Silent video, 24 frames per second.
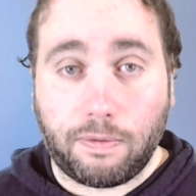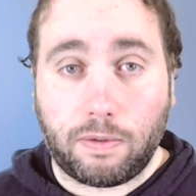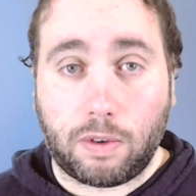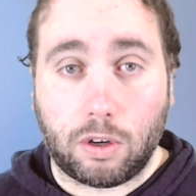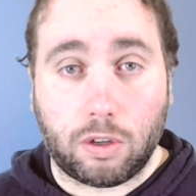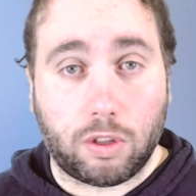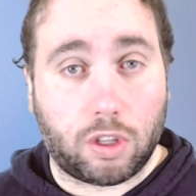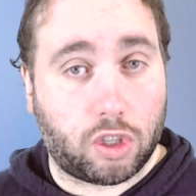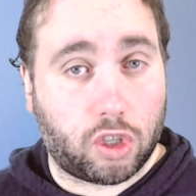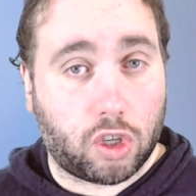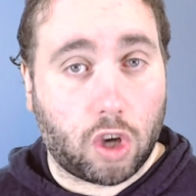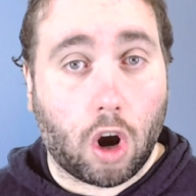
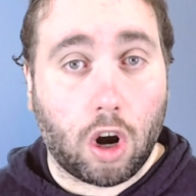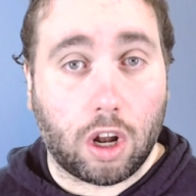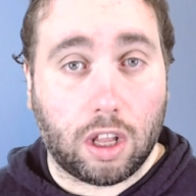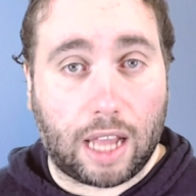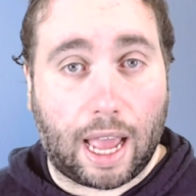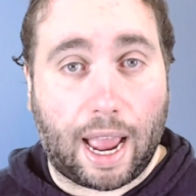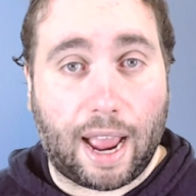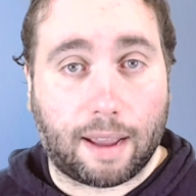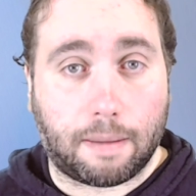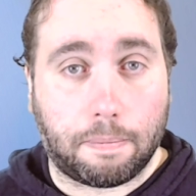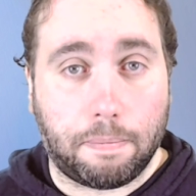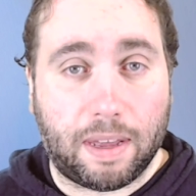the
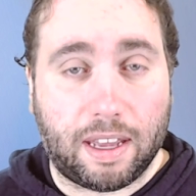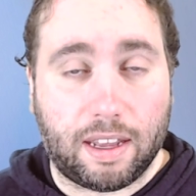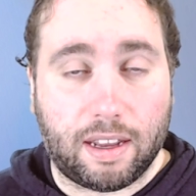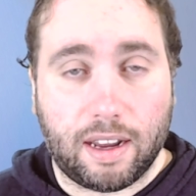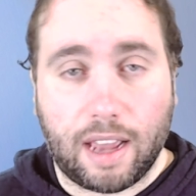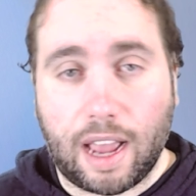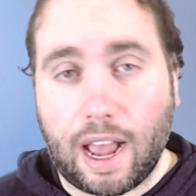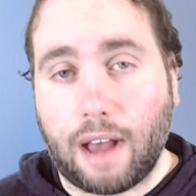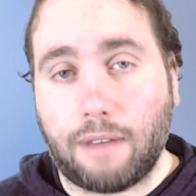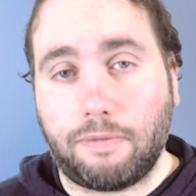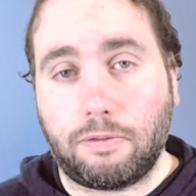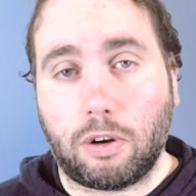Sarlacc
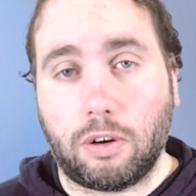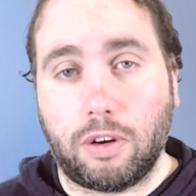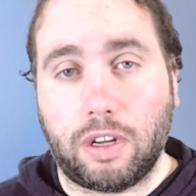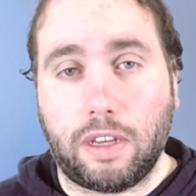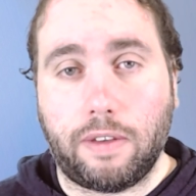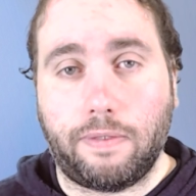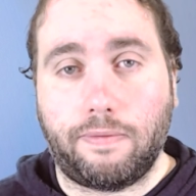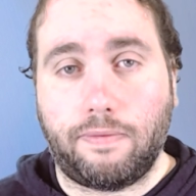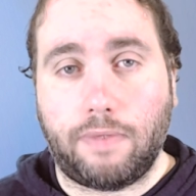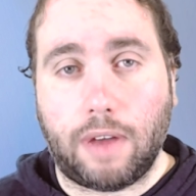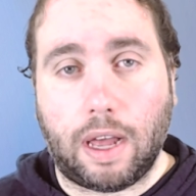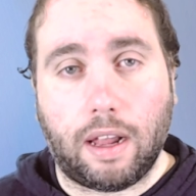pit, after
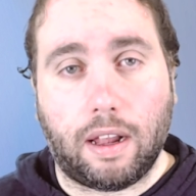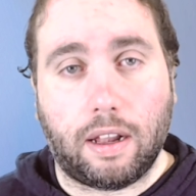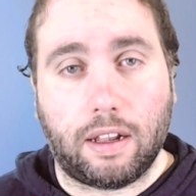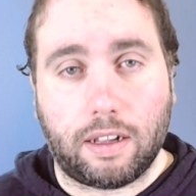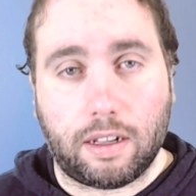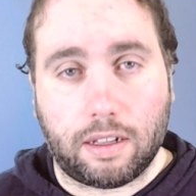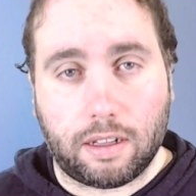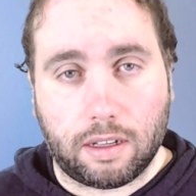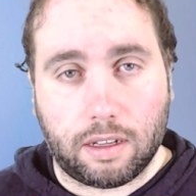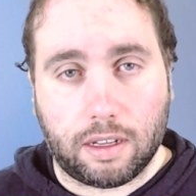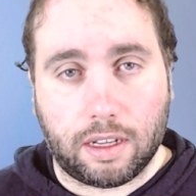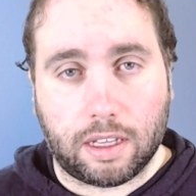he
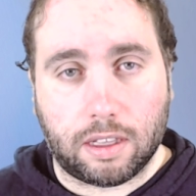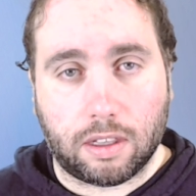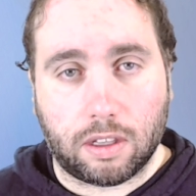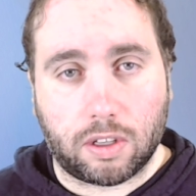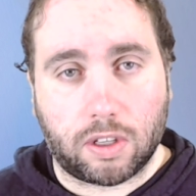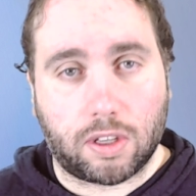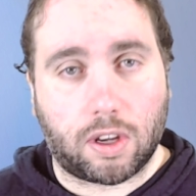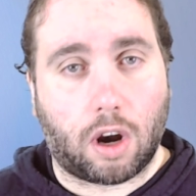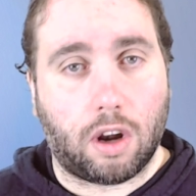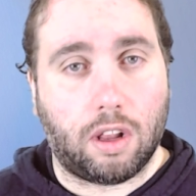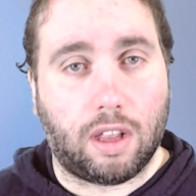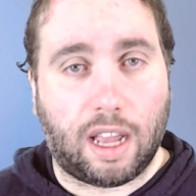fell in the
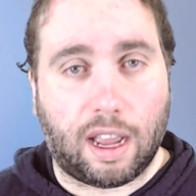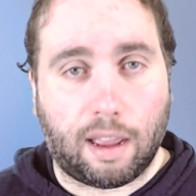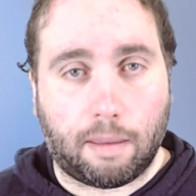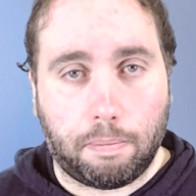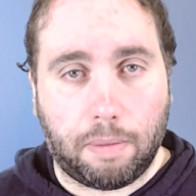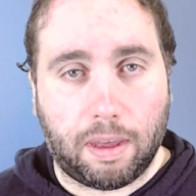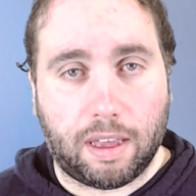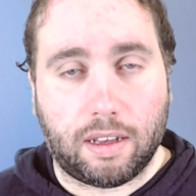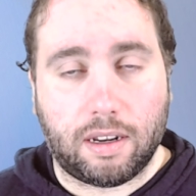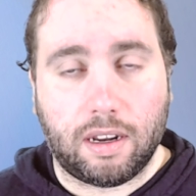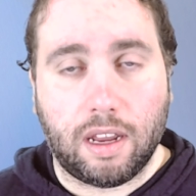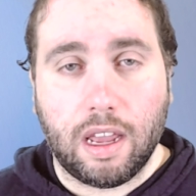Sarlacc
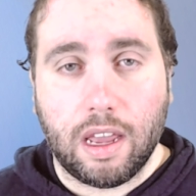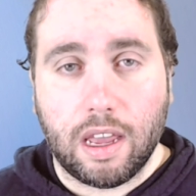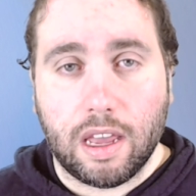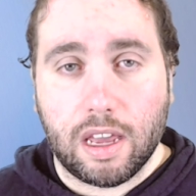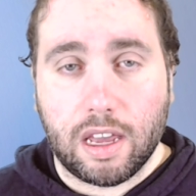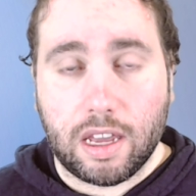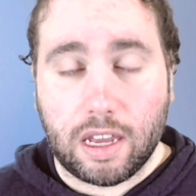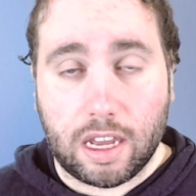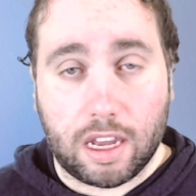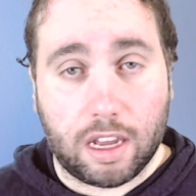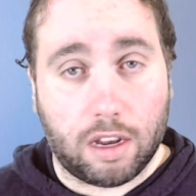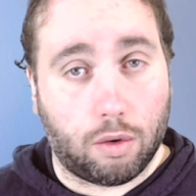pit
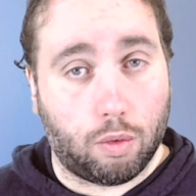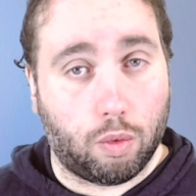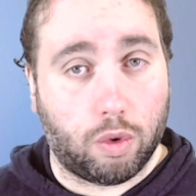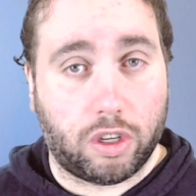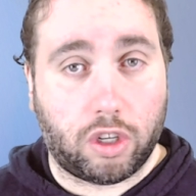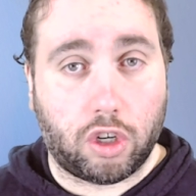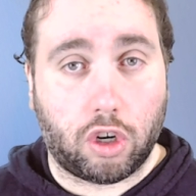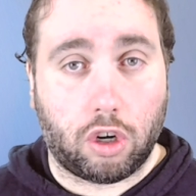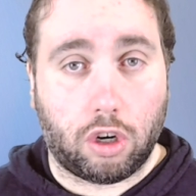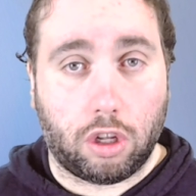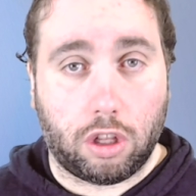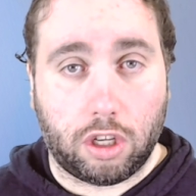in
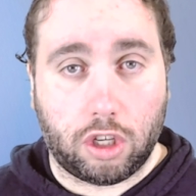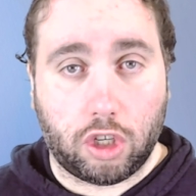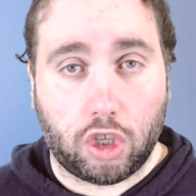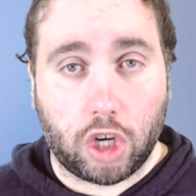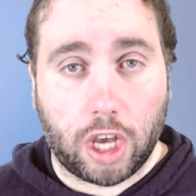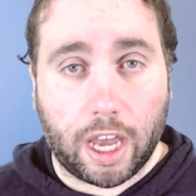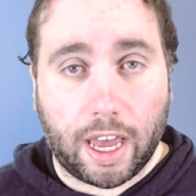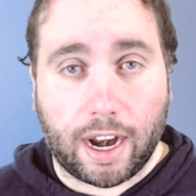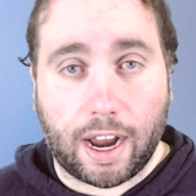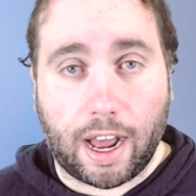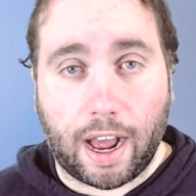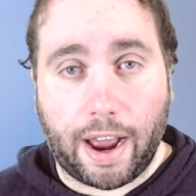Return of the
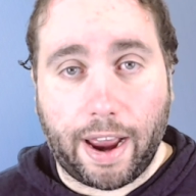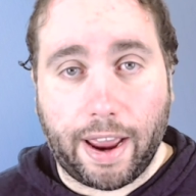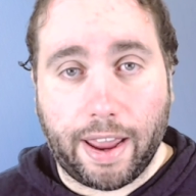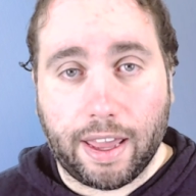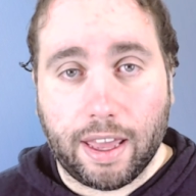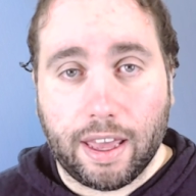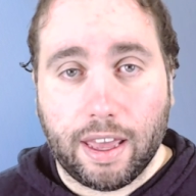Jedi.